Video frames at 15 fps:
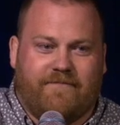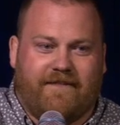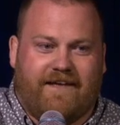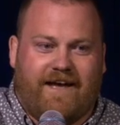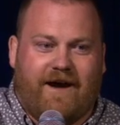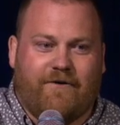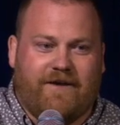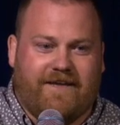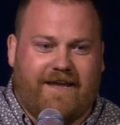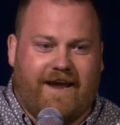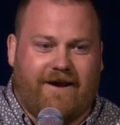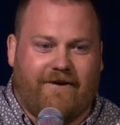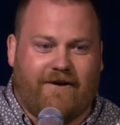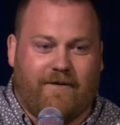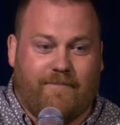how he
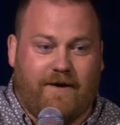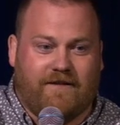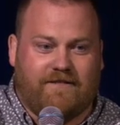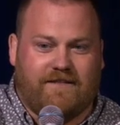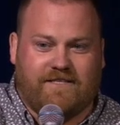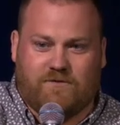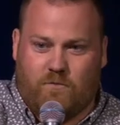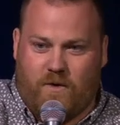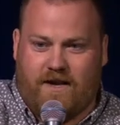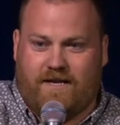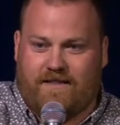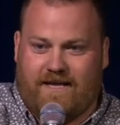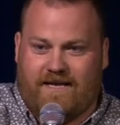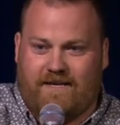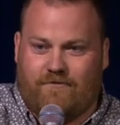cared about this
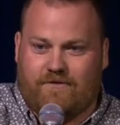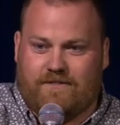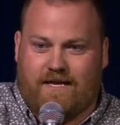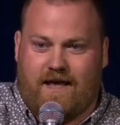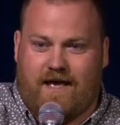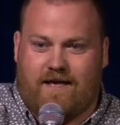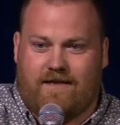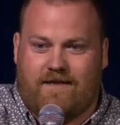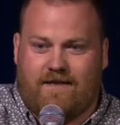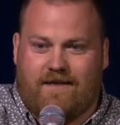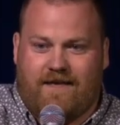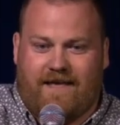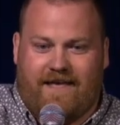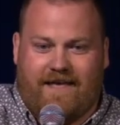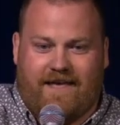wedding that he was at,
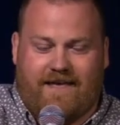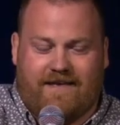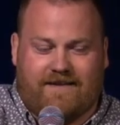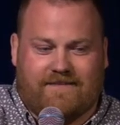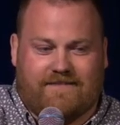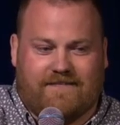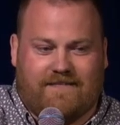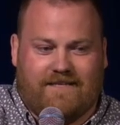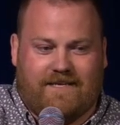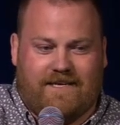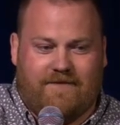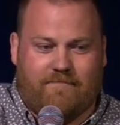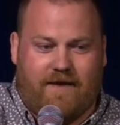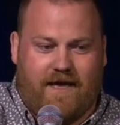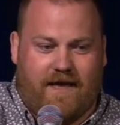and
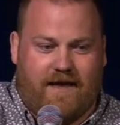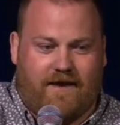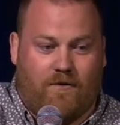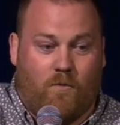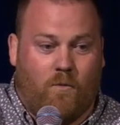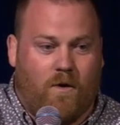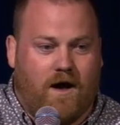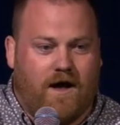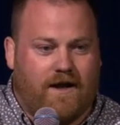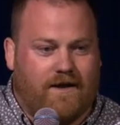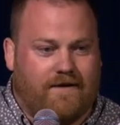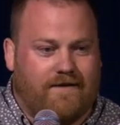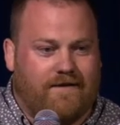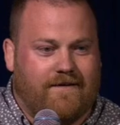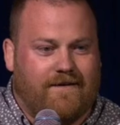he made
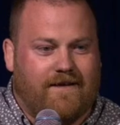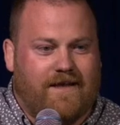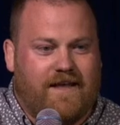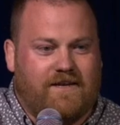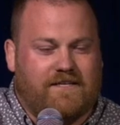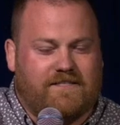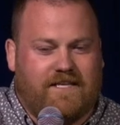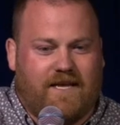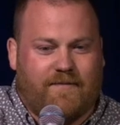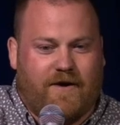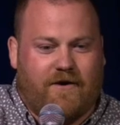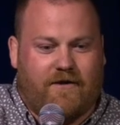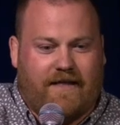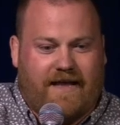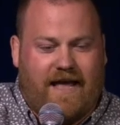wine. And just think
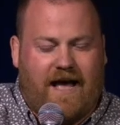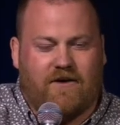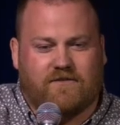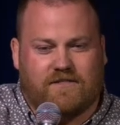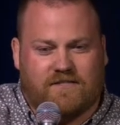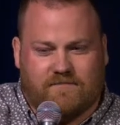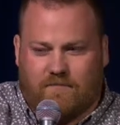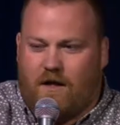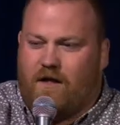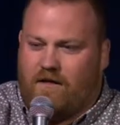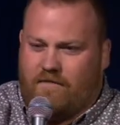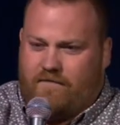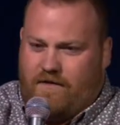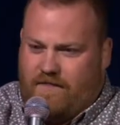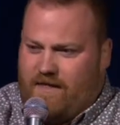about like how small
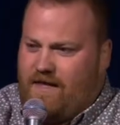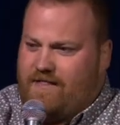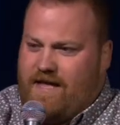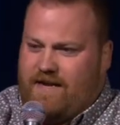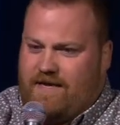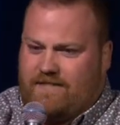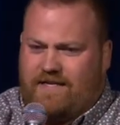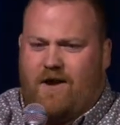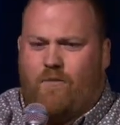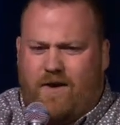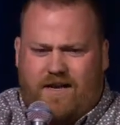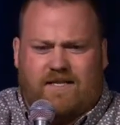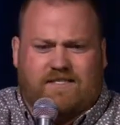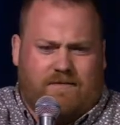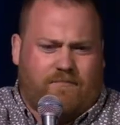of a thing that is. Like a
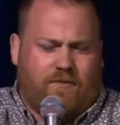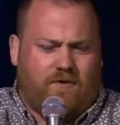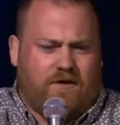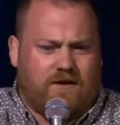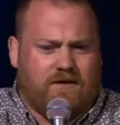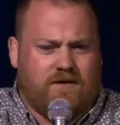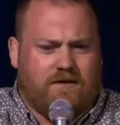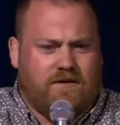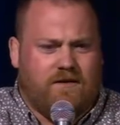wedding is important,